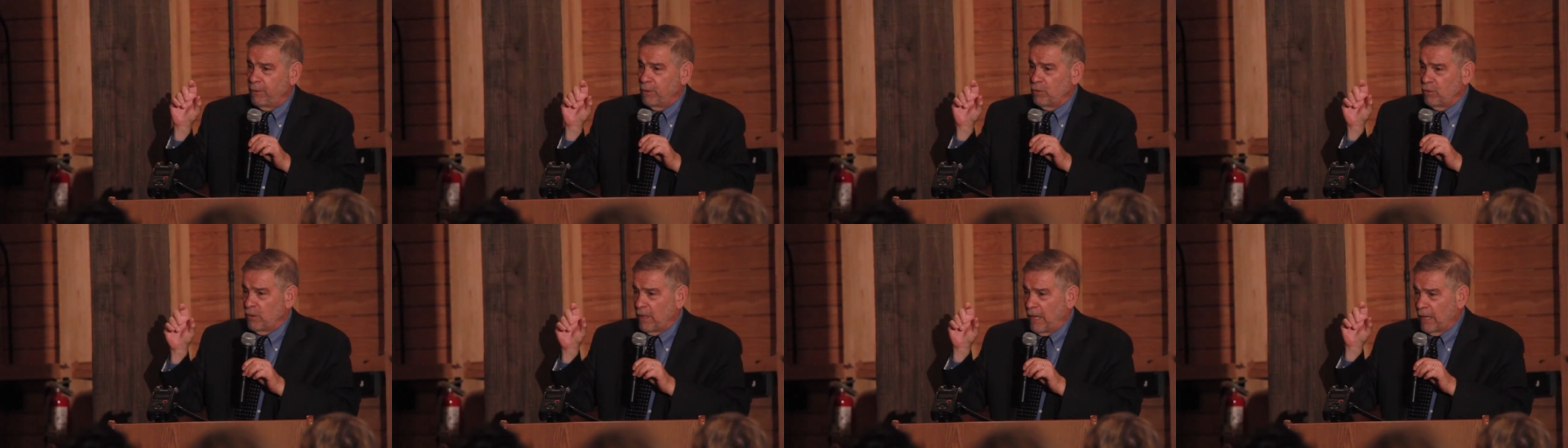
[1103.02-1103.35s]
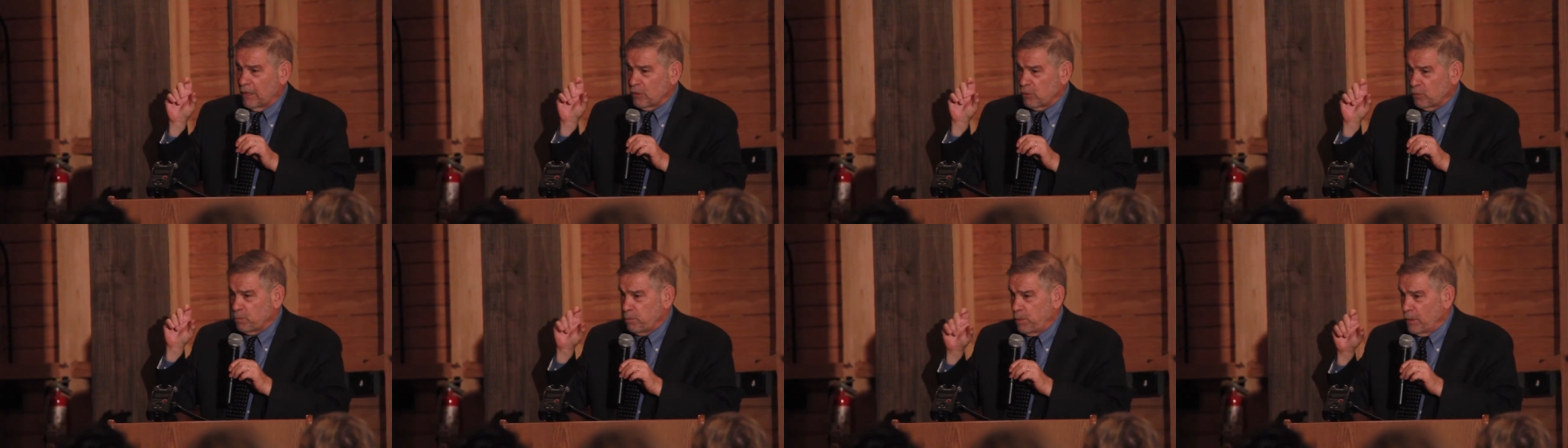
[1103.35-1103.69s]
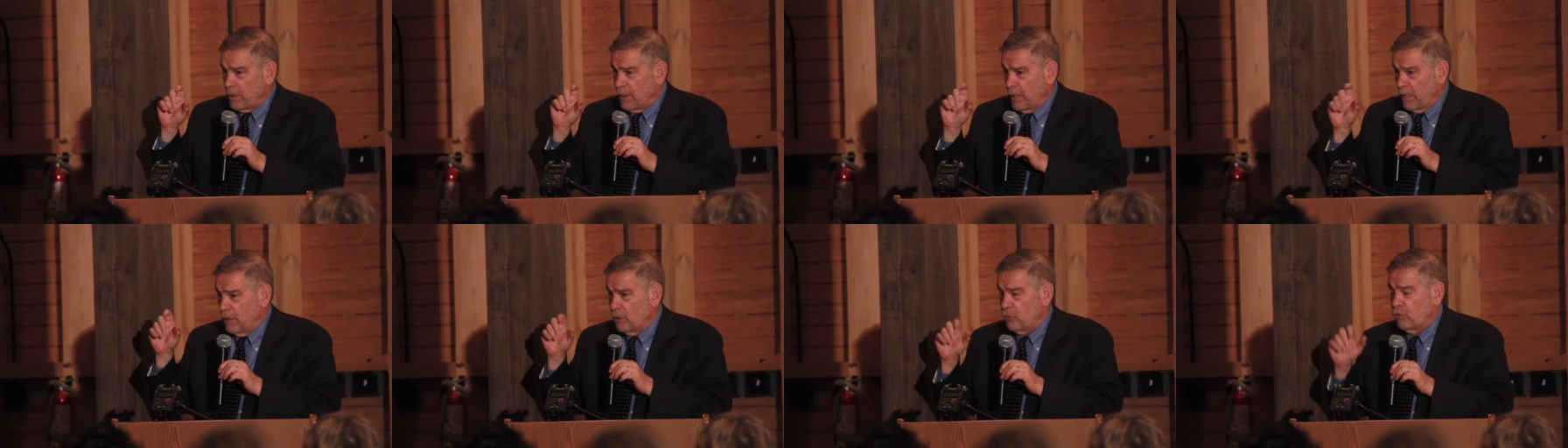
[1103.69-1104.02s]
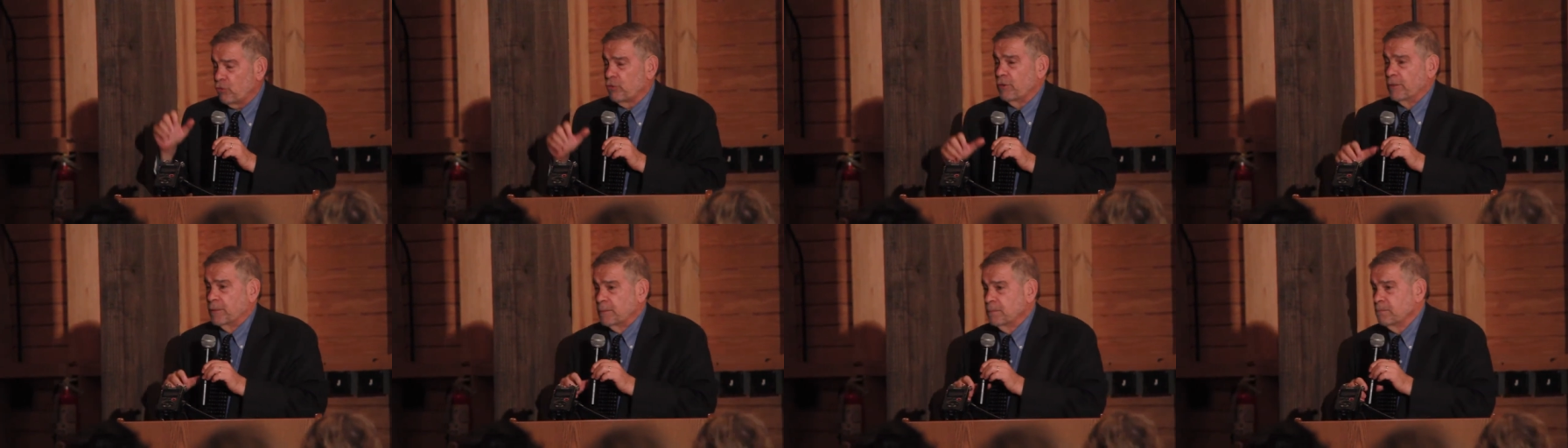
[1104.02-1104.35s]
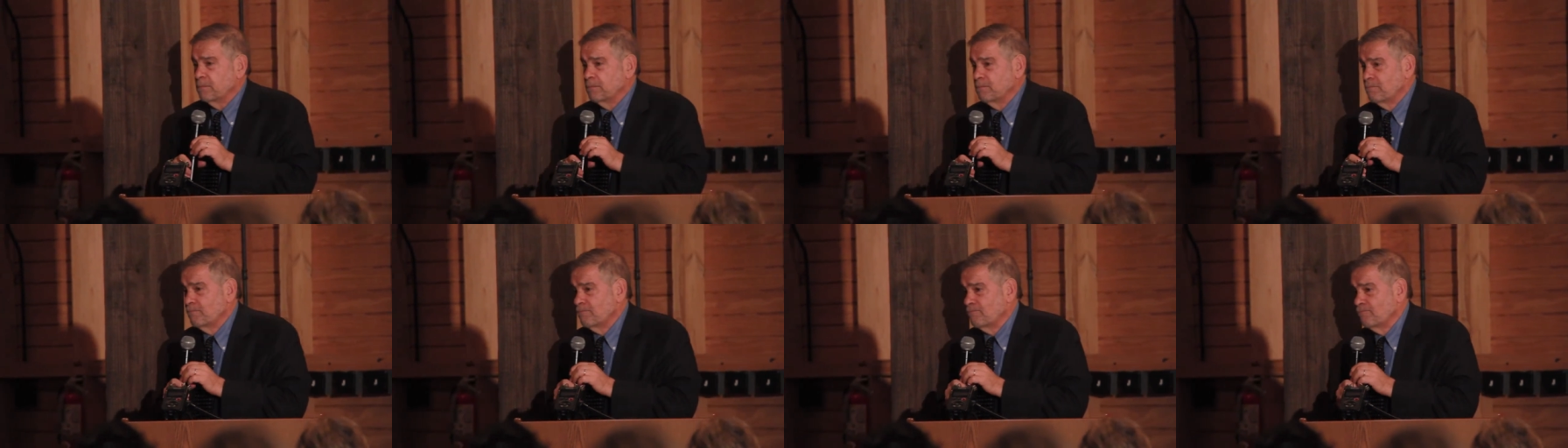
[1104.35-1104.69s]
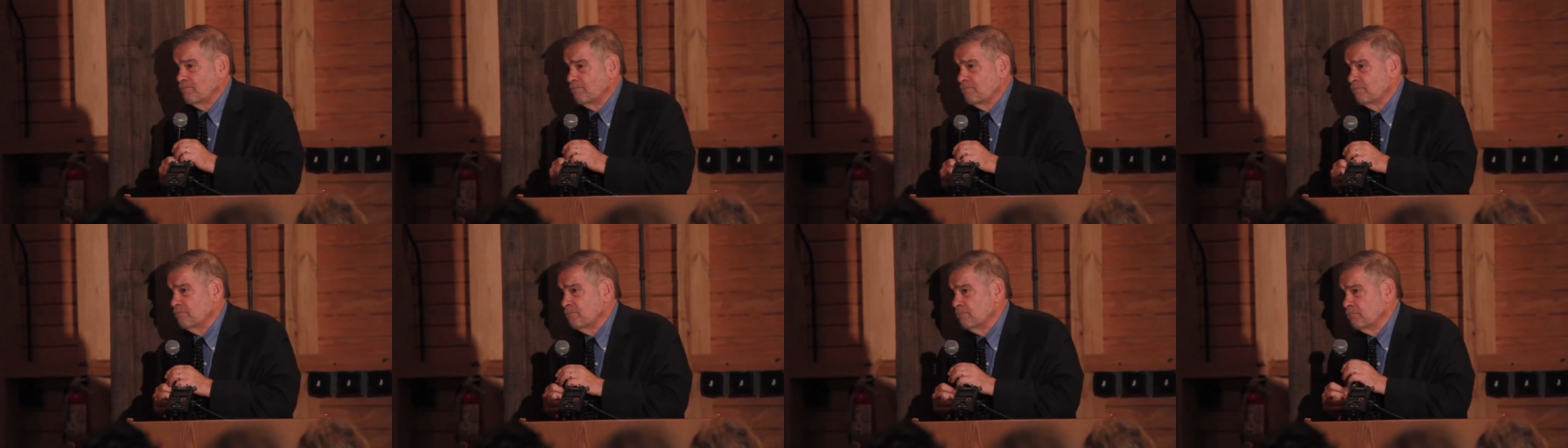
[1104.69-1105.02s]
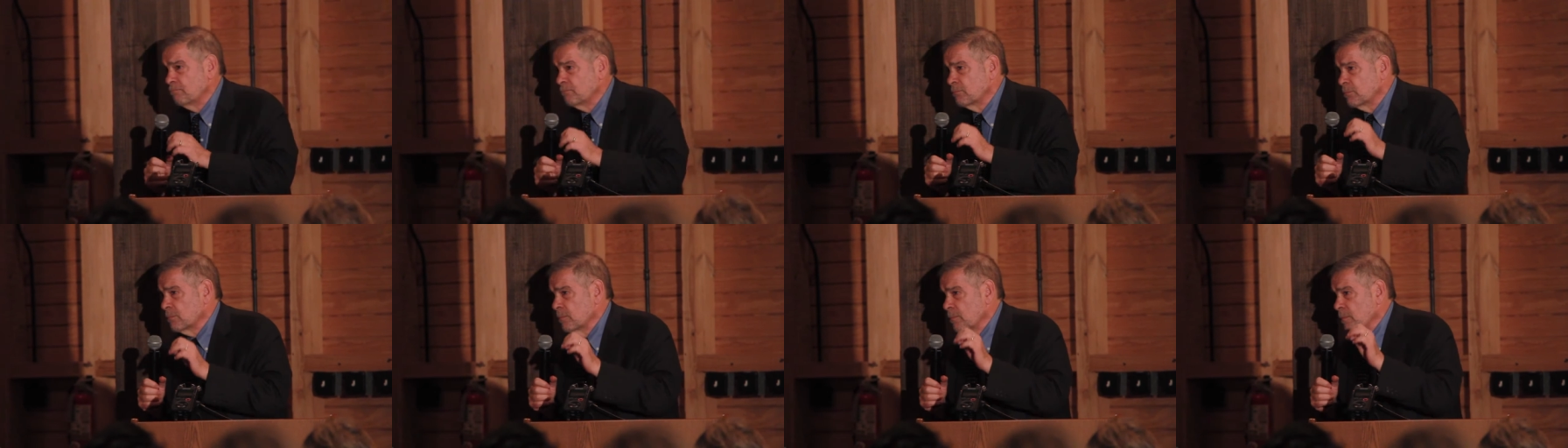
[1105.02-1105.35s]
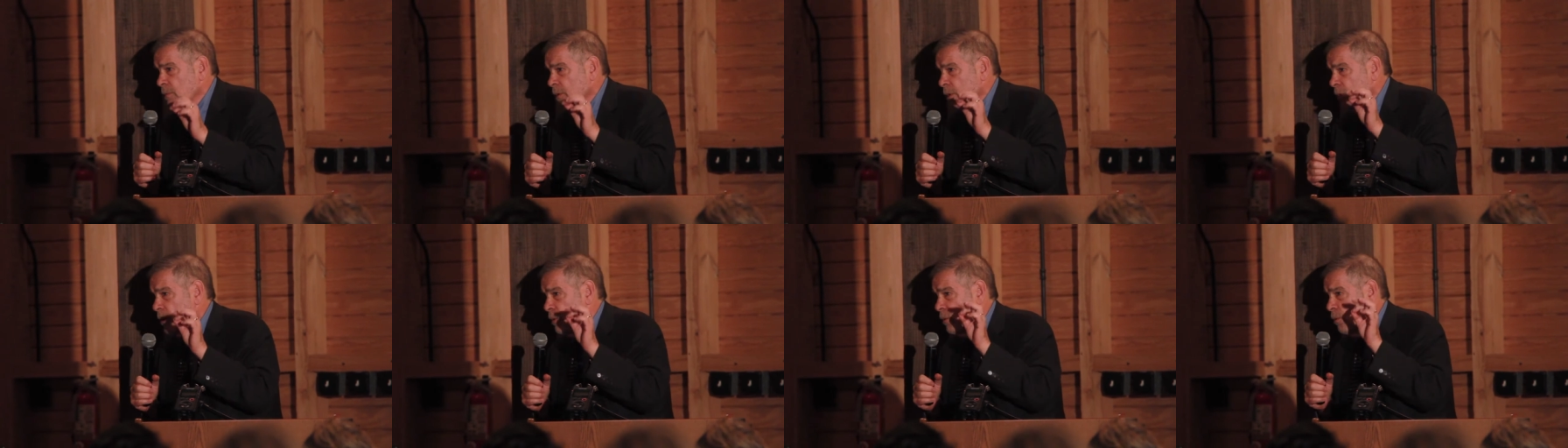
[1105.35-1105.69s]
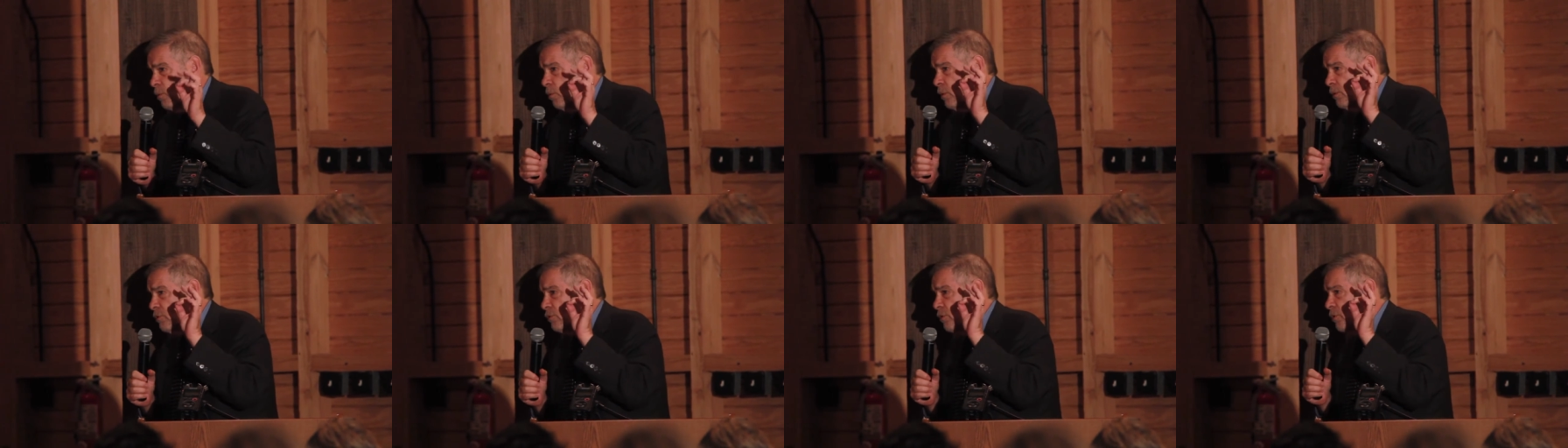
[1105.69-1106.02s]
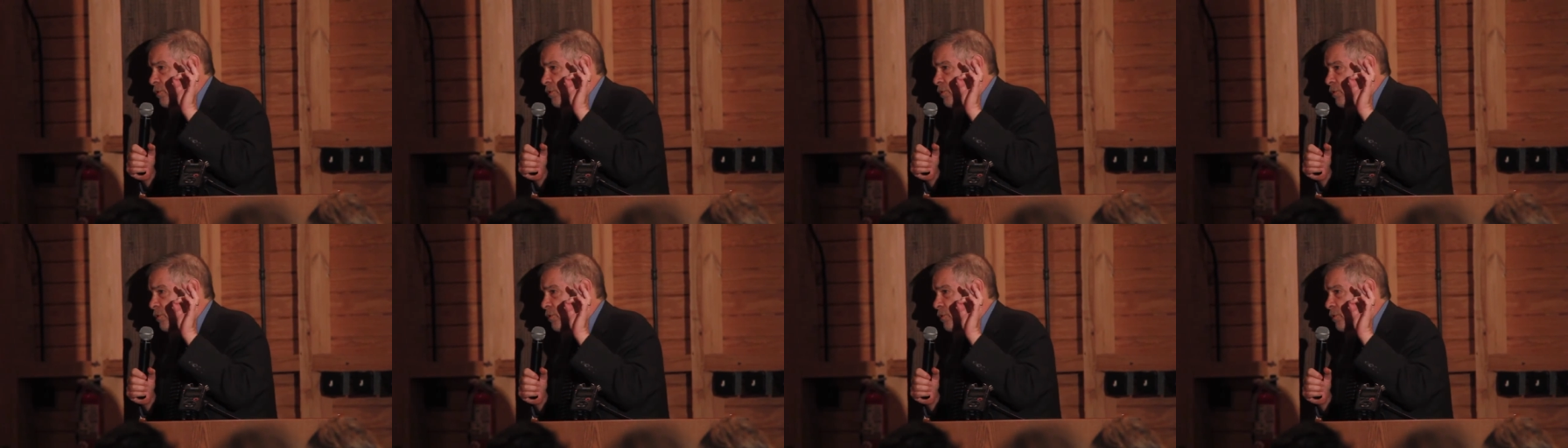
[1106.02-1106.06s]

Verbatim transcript: his explanation, which